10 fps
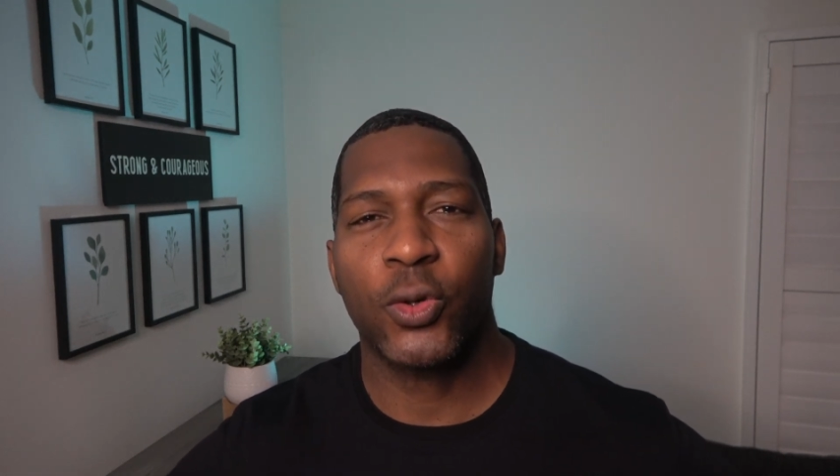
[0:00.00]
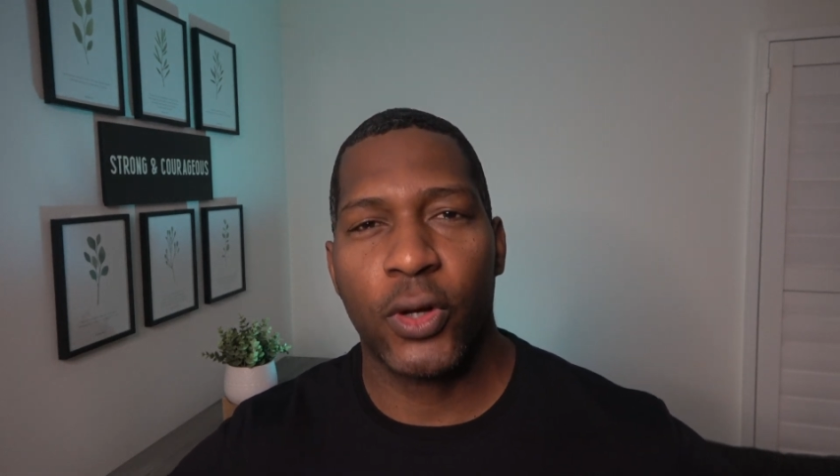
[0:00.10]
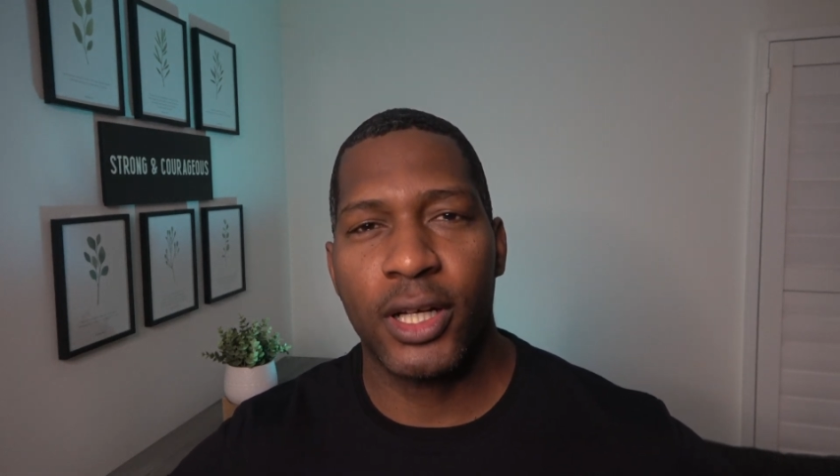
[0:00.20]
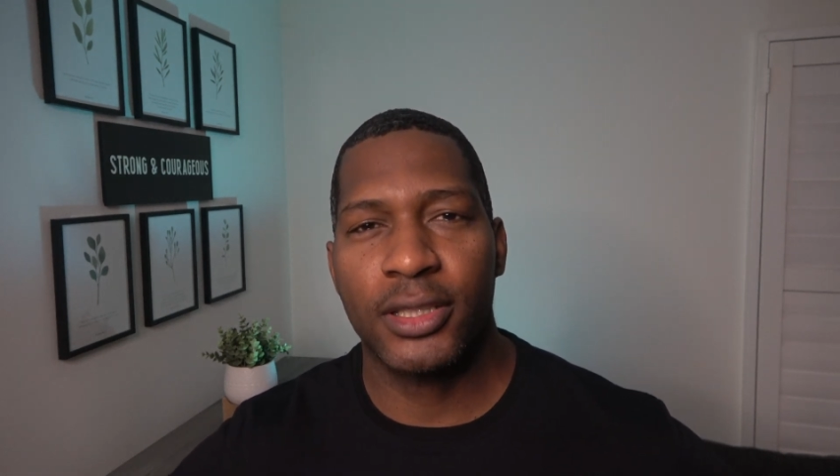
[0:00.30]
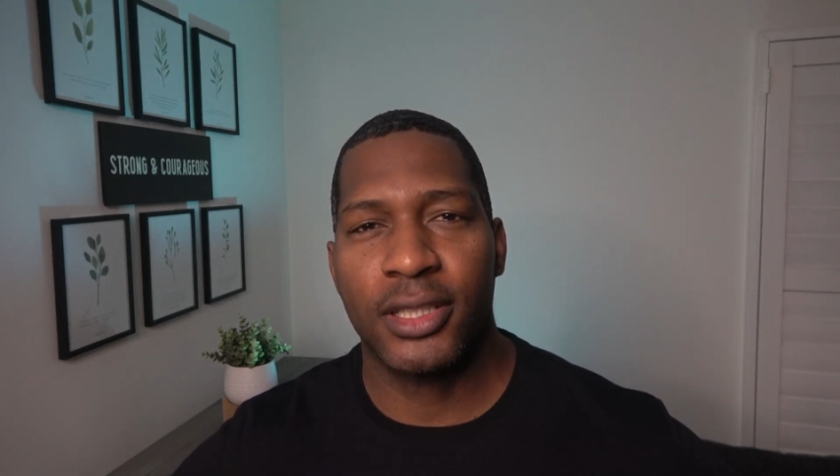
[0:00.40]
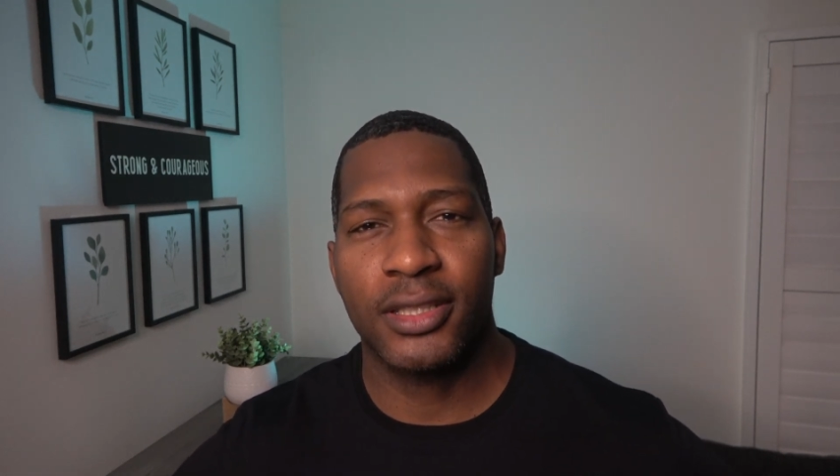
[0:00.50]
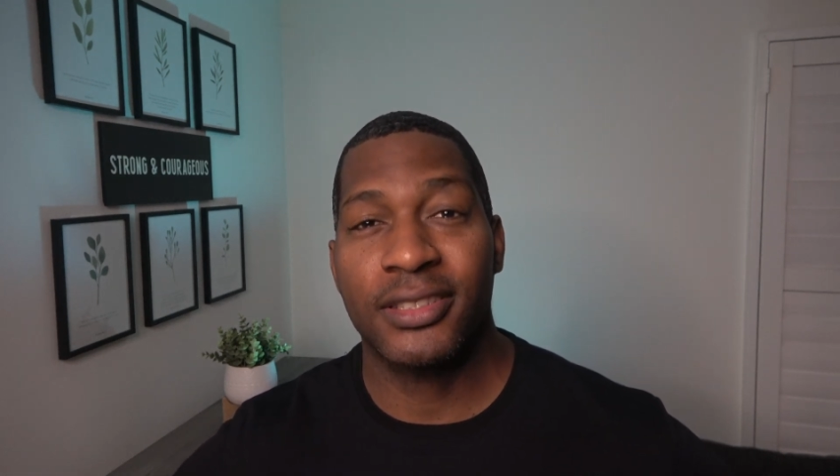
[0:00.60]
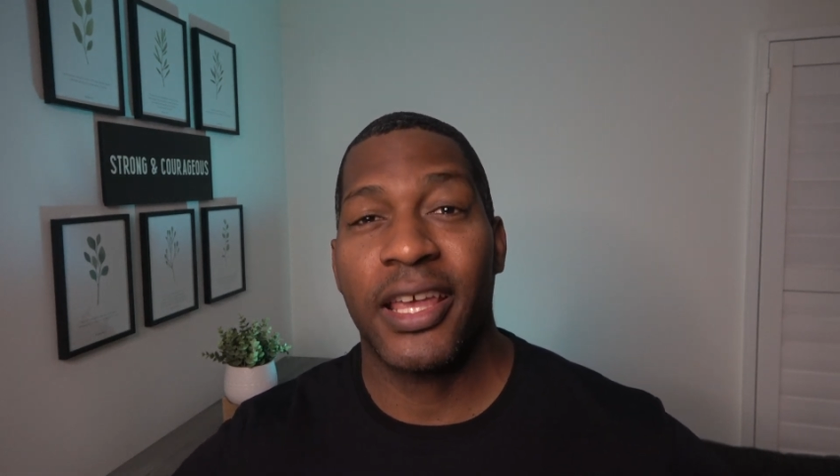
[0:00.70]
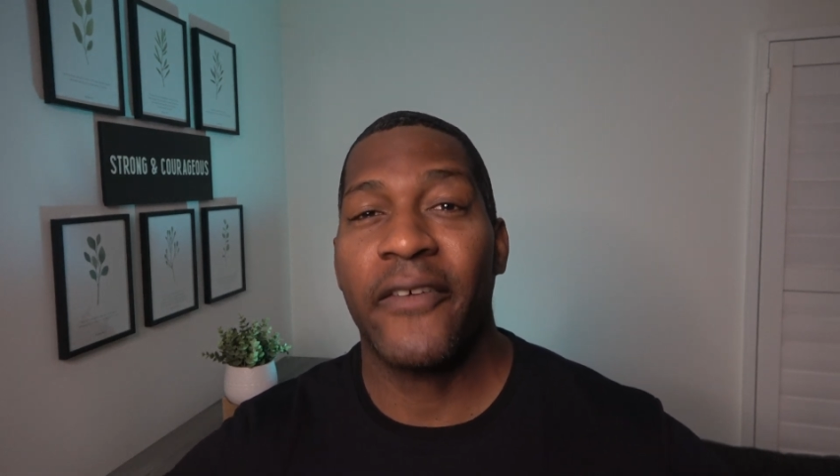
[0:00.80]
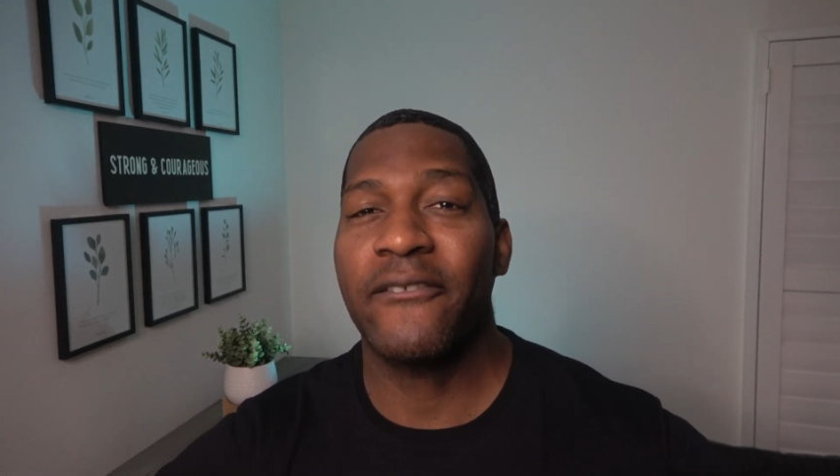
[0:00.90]

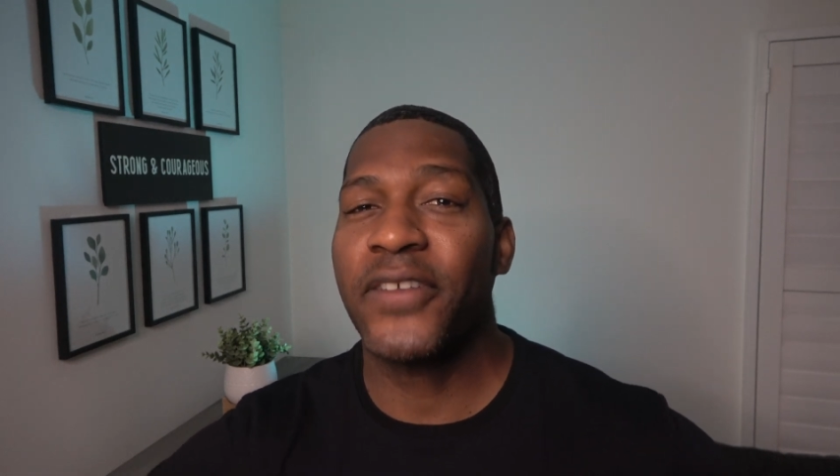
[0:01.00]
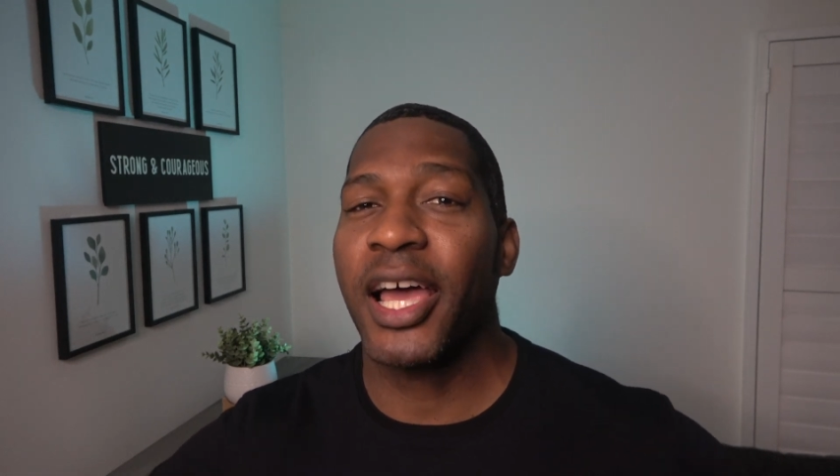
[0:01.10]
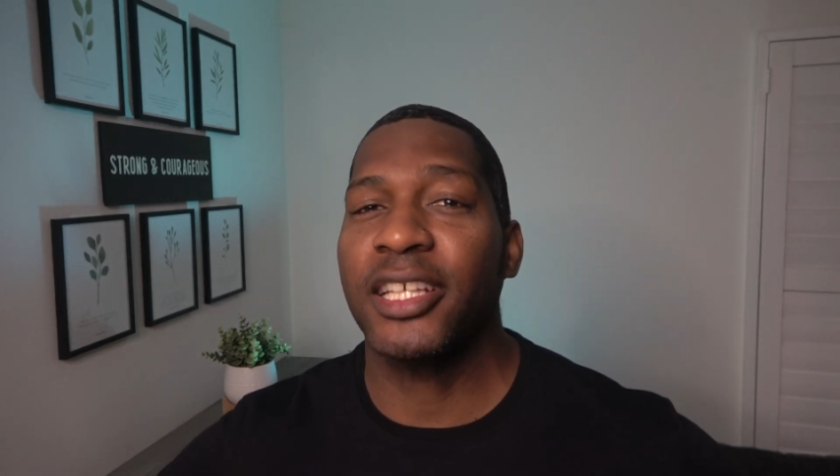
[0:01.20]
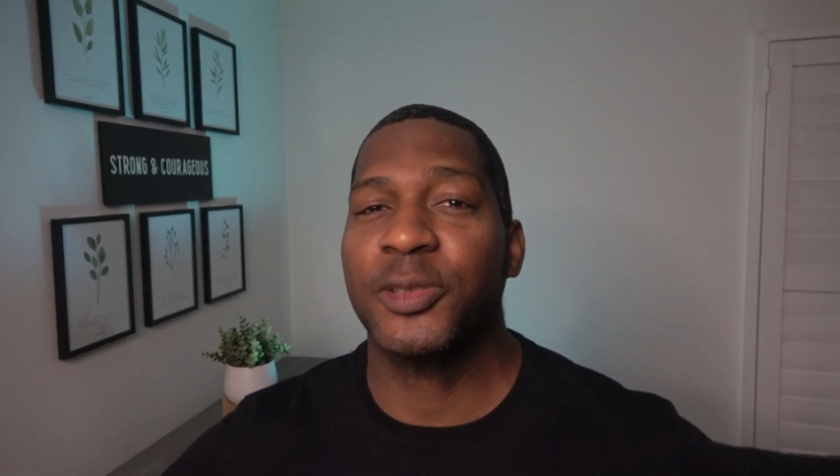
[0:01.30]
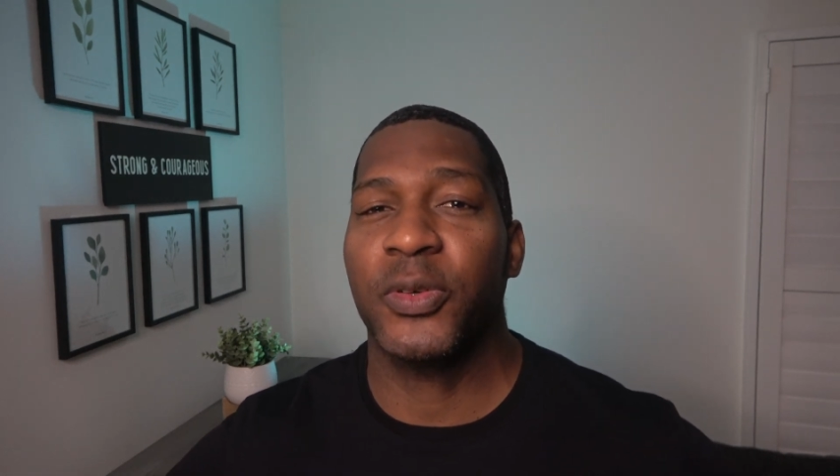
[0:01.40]
grudges, and fights